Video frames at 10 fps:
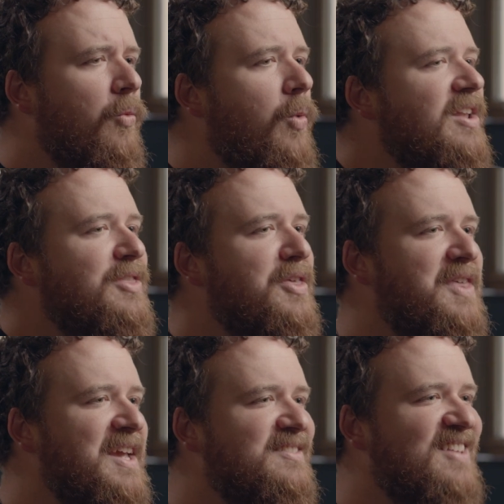One of the
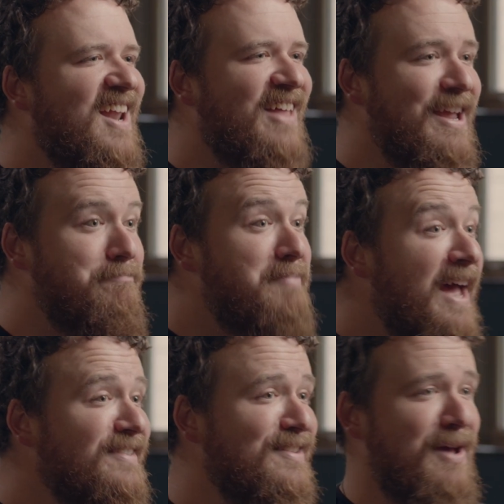things that I like
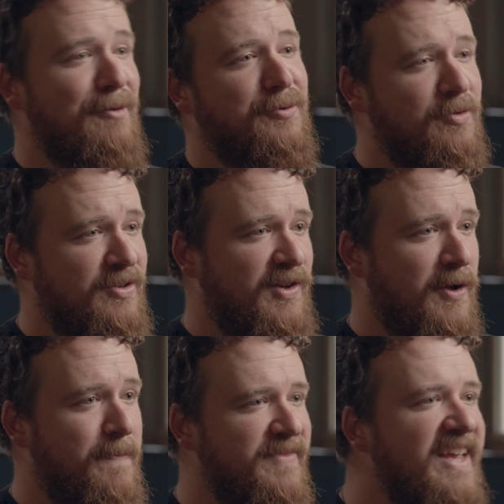best about
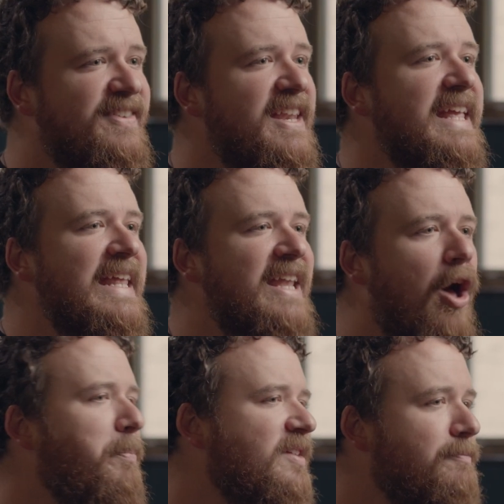Perusall is that it can
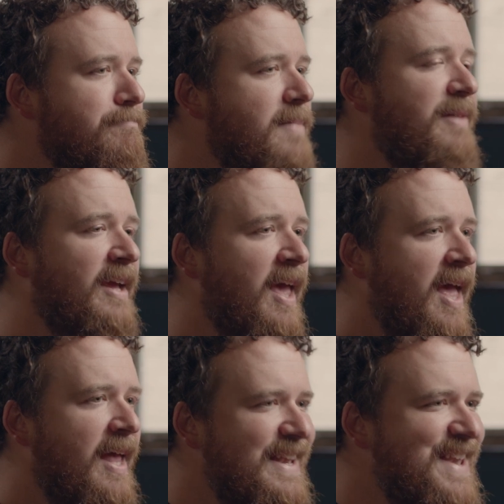help us mimic
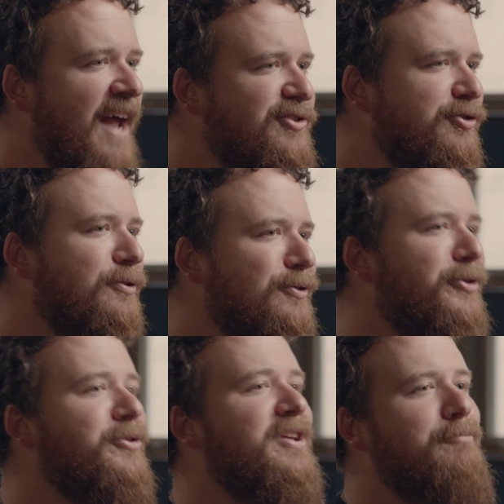natural
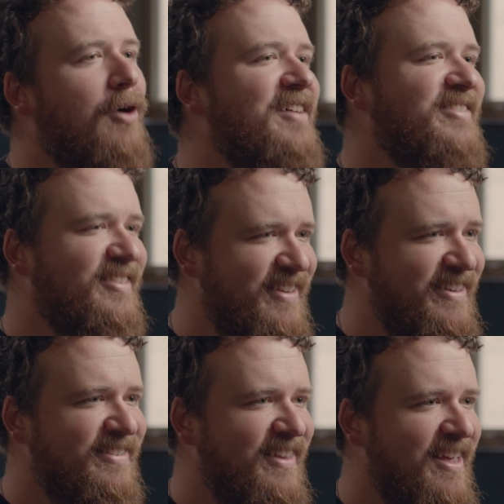learning
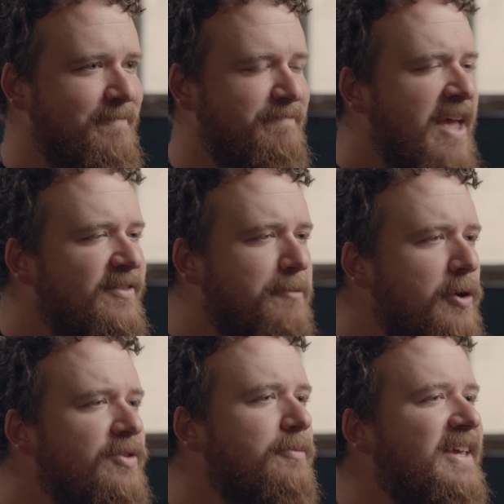processes.
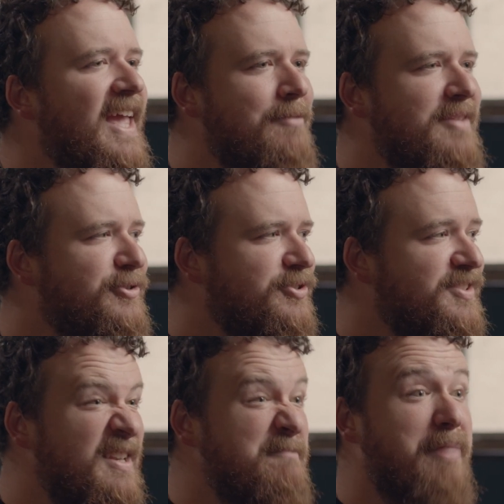Suppose you became
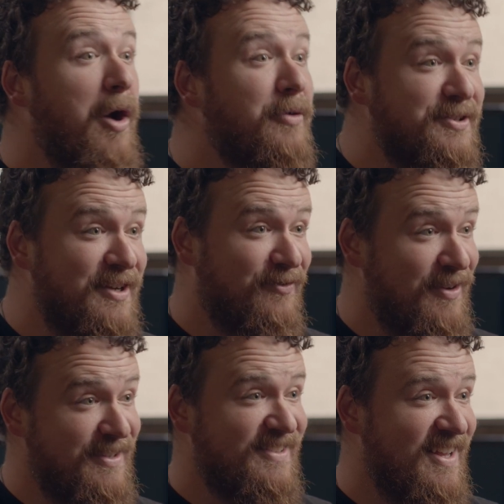interested in poetry, for
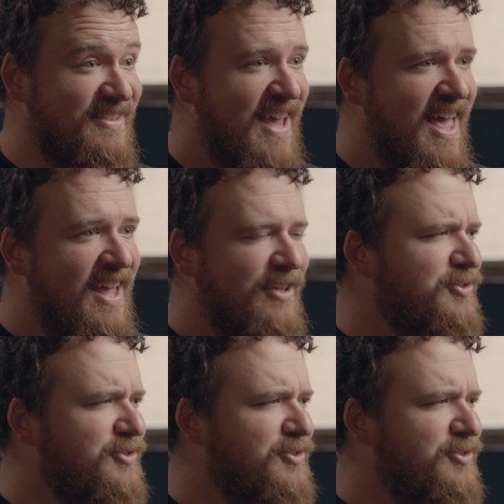instance. You